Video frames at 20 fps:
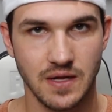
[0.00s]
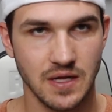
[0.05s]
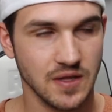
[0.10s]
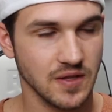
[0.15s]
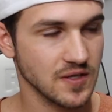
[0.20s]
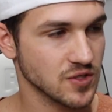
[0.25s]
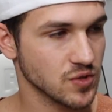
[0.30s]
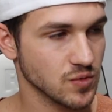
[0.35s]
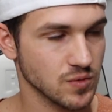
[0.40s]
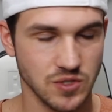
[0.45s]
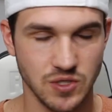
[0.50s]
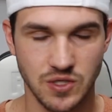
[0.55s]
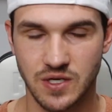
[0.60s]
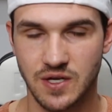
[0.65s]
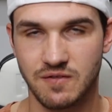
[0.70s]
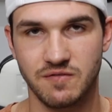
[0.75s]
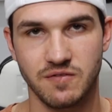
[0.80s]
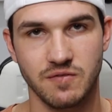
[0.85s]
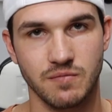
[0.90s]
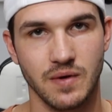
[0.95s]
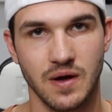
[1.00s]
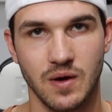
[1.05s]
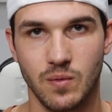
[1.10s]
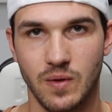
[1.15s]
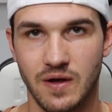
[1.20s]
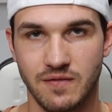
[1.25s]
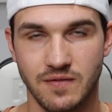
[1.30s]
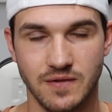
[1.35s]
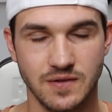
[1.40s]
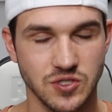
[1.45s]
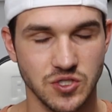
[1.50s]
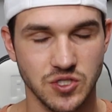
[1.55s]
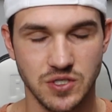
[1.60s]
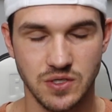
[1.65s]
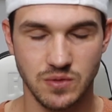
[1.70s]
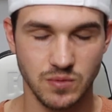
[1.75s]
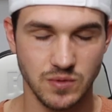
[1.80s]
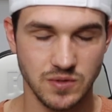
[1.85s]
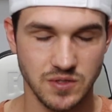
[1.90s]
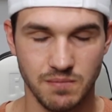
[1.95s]
This was a gift from my wife, and she
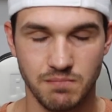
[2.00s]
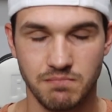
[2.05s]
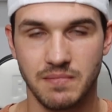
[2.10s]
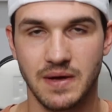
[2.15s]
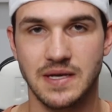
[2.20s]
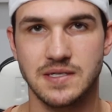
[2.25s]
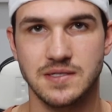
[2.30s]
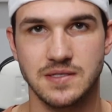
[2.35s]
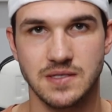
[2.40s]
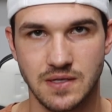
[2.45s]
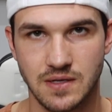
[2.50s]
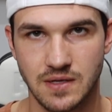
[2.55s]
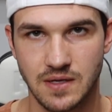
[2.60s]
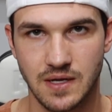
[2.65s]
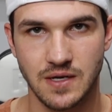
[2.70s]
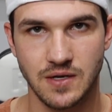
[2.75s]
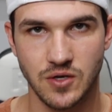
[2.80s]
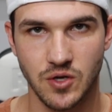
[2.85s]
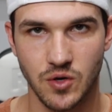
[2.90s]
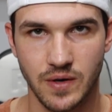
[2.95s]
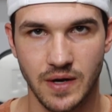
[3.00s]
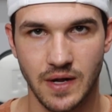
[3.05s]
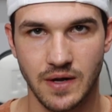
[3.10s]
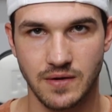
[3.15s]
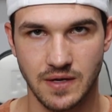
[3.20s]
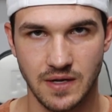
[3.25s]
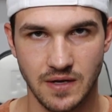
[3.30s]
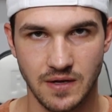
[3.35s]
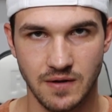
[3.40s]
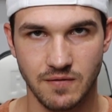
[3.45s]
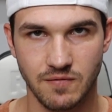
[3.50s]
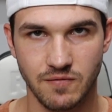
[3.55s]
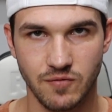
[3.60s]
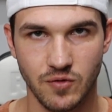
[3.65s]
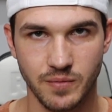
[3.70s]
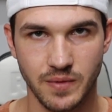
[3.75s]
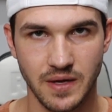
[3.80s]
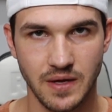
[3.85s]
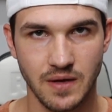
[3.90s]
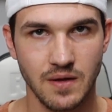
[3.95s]
was amazing in going out and getting it for
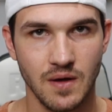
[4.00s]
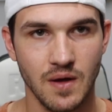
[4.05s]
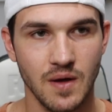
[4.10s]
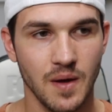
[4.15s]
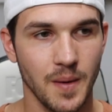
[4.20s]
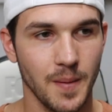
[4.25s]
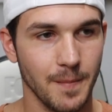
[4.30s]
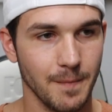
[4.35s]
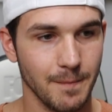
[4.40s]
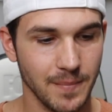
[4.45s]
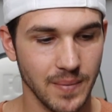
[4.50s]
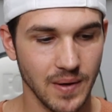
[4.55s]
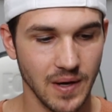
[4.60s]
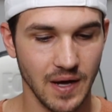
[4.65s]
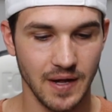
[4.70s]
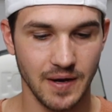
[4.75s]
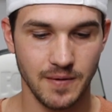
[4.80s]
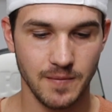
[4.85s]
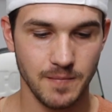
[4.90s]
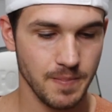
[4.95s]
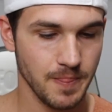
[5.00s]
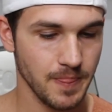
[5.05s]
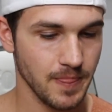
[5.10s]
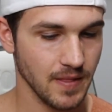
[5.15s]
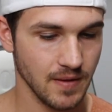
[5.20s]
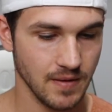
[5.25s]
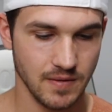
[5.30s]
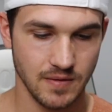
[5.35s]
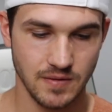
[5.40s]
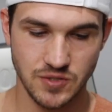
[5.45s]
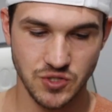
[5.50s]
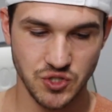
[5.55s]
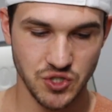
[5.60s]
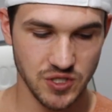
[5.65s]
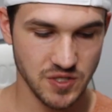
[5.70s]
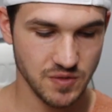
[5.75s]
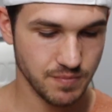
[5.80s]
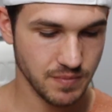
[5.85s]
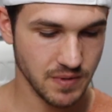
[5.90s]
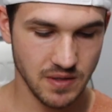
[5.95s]
me. But
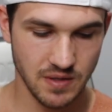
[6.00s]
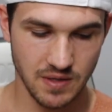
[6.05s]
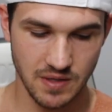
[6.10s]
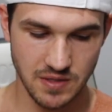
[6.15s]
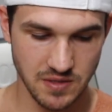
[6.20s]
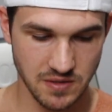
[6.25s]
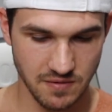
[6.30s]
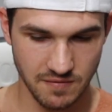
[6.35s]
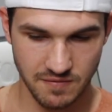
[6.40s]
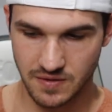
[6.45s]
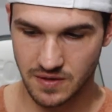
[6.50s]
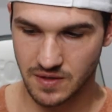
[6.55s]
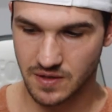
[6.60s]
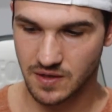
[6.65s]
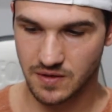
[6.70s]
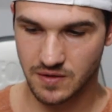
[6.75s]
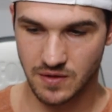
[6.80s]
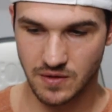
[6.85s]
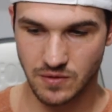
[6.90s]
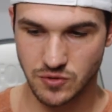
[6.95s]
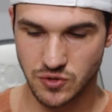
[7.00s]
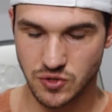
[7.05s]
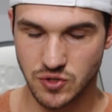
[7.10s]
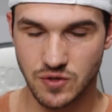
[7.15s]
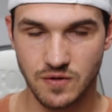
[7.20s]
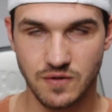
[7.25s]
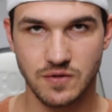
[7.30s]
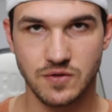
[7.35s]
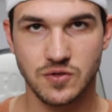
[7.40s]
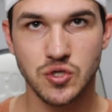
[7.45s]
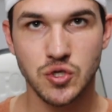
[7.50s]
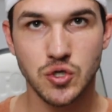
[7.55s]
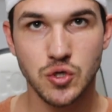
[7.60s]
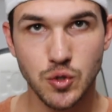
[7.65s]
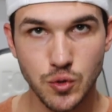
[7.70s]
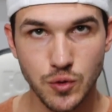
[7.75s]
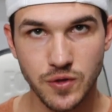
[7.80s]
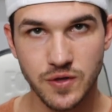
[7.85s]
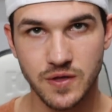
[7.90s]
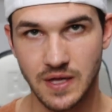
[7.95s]
just because of those
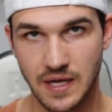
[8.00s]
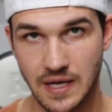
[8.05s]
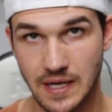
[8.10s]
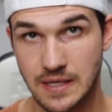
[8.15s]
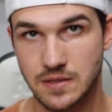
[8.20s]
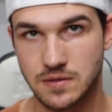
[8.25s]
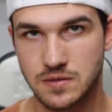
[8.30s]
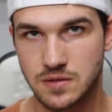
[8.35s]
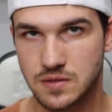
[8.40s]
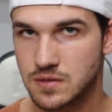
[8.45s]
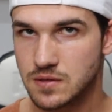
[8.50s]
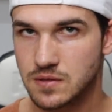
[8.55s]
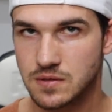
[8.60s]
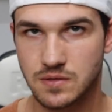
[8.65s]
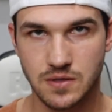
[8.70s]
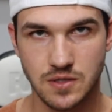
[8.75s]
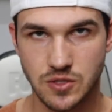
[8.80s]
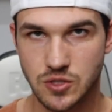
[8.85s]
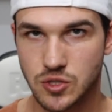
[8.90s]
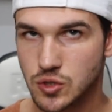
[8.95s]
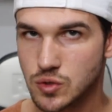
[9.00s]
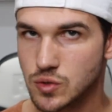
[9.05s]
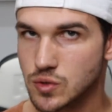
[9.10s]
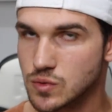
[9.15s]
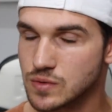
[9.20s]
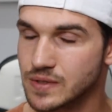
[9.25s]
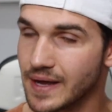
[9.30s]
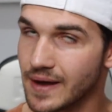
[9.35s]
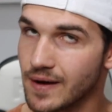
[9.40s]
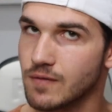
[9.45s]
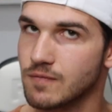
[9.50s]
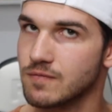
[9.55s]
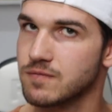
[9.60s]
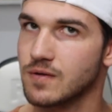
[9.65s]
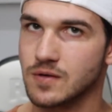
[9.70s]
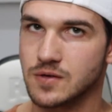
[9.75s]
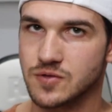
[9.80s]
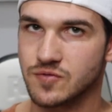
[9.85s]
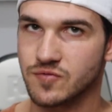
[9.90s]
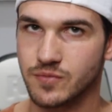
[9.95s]
two things, the two
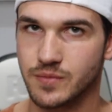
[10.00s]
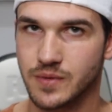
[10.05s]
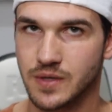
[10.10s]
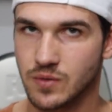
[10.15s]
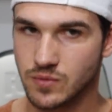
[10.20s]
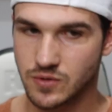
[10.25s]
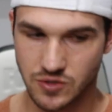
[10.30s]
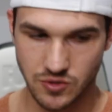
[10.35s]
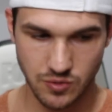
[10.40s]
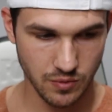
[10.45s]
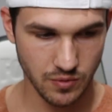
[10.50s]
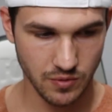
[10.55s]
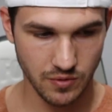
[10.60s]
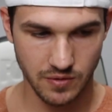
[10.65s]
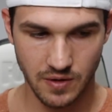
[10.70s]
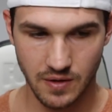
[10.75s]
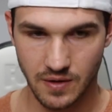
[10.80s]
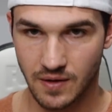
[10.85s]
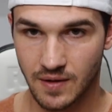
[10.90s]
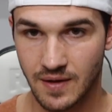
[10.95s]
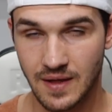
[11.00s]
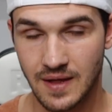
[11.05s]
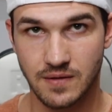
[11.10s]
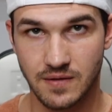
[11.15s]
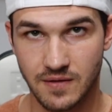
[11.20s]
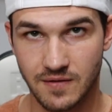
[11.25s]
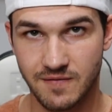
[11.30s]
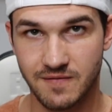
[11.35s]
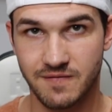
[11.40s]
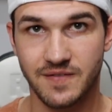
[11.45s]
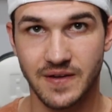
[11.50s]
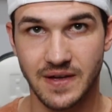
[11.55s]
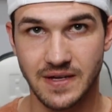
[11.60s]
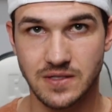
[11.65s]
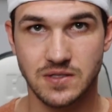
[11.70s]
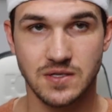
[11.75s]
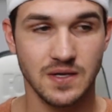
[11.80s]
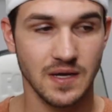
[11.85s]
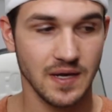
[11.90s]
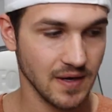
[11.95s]
downfalls for me, which were the
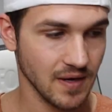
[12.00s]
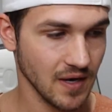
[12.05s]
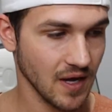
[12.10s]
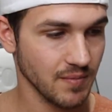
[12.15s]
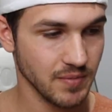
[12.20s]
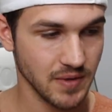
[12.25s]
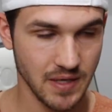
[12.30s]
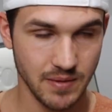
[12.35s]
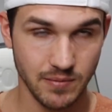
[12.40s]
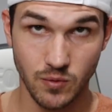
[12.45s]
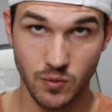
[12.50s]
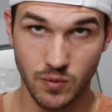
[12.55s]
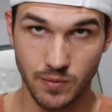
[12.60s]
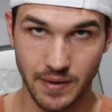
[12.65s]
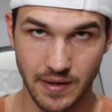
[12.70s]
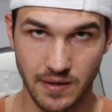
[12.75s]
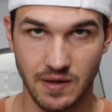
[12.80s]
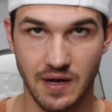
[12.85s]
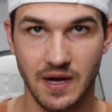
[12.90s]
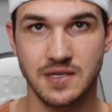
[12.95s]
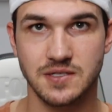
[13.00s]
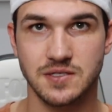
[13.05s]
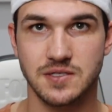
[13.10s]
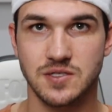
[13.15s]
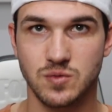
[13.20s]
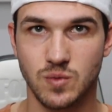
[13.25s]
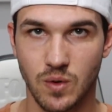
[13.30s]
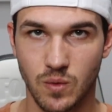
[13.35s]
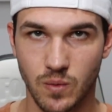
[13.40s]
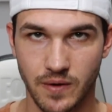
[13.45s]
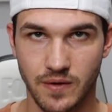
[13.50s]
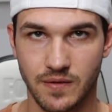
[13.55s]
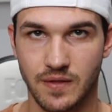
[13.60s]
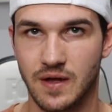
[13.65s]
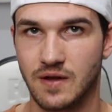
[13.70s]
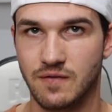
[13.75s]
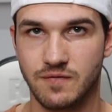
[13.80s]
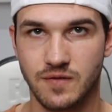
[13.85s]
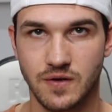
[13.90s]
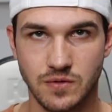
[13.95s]
fit and not being able to wear my glasses while wearing the
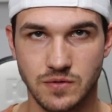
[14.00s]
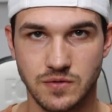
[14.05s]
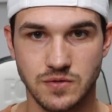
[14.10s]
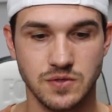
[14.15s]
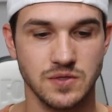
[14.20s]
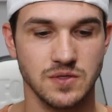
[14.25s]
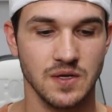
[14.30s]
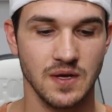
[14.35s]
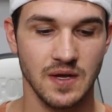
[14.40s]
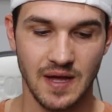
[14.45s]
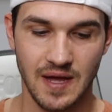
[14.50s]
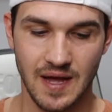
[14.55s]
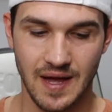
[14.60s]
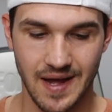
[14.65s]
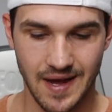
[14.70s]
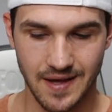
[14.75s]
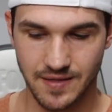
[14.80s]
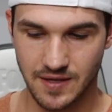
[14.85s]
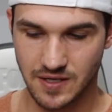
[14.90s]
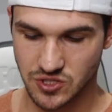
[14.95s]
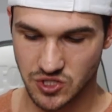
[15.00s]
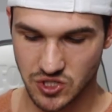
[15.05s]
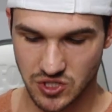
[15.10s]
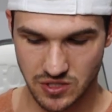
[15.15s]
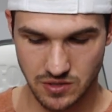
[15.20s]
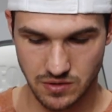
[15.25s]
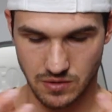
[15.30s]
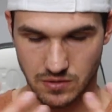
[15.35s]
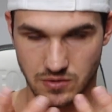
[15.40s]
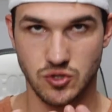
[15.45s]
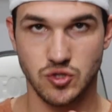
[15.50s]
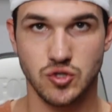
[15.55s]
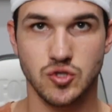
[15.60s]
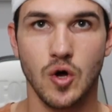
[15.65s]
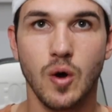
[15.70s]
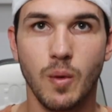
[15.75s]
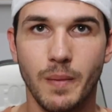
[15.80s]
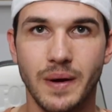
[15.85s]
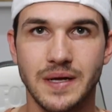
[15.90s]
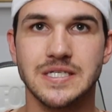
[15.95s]
headphones, and then just so
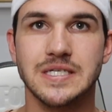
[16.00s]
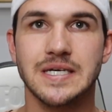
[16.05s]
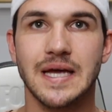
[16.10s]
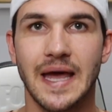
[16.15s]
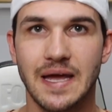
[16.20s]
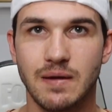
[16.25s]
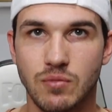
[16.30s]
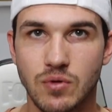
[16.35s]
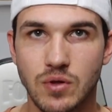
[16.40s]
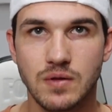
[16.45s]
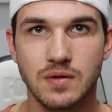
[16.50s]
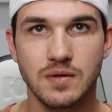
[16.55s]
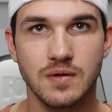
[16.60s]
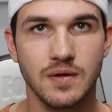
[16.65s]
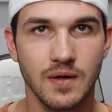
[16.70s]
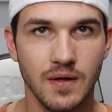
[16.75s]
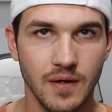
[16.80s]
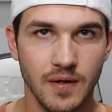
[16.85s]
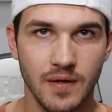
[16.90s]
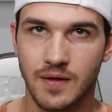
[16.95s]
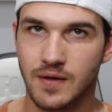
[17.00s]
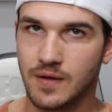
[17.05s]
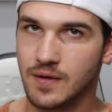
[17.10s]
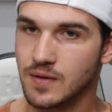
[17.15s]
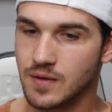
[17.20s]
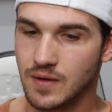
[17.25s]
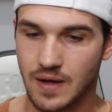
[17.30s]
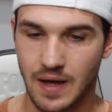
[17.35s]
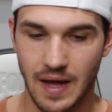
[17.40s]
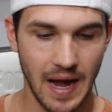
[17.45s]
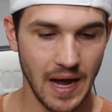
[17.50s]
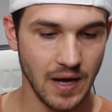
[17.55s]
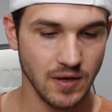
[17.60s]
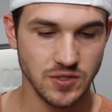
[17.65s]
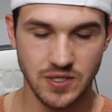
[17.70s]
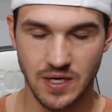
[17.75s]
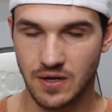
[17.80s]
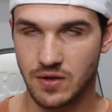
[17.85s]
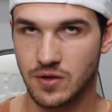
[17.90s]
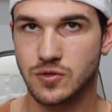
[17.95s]
much cable.
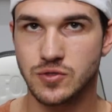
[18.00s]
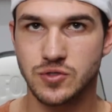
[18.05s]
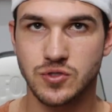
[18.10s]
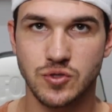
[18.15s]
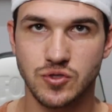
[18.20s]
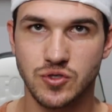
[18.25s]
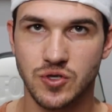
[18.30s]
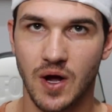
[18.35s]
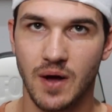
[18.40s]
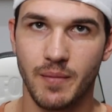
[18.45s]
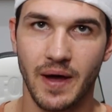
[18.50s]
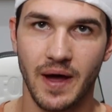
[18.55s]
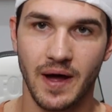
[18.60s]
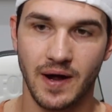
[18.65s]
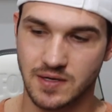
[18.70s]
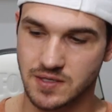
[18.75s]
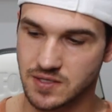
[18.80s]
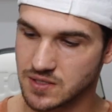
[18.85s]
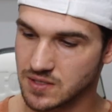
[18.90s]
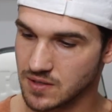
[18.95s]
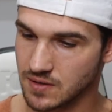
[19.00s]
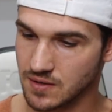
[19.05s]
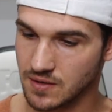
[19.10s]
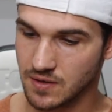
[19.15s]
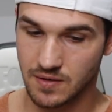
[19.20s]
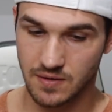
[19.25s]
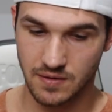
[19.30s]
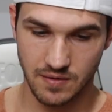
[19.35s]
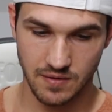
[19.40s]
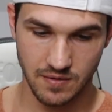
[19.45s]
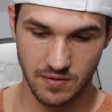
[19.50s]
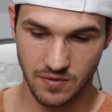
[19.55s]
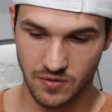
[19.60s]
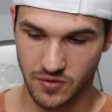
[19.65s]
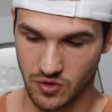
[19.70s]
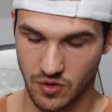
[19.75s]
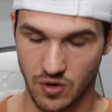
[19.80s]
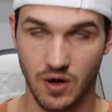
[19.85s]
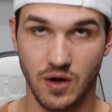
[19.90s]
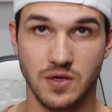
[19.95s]
Outside of those two drawbacks,
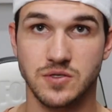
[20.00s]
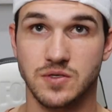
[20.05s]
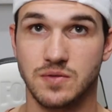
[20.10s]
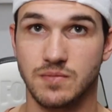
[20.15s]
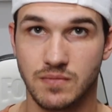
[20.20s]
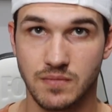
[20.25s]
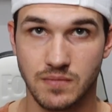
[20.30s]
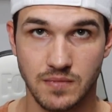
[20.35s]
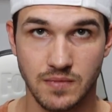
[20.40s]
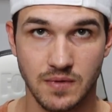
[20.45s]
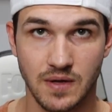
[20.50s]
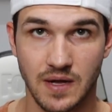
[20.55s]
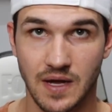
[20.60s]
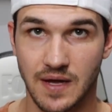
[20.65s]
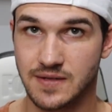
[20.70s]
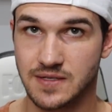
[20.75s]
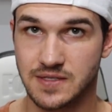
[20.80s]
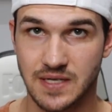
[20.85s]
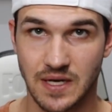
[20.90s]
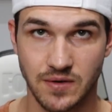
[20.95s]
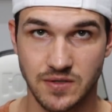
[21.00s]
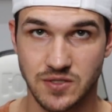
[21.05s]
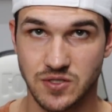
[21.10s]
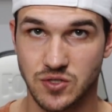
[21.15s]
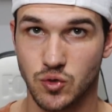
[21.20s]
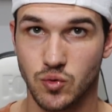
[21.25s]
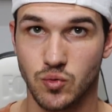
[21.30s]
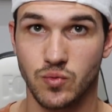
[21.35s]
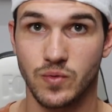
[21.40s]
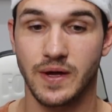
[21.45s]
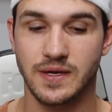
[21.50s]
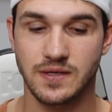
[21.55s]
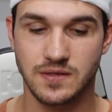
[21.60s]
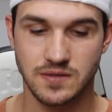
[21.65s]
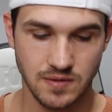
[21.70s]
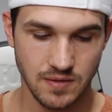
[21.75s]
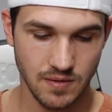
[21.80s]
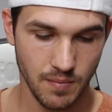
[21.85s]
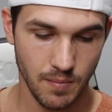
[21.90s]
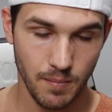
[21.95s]
they're awesome and the sound is great.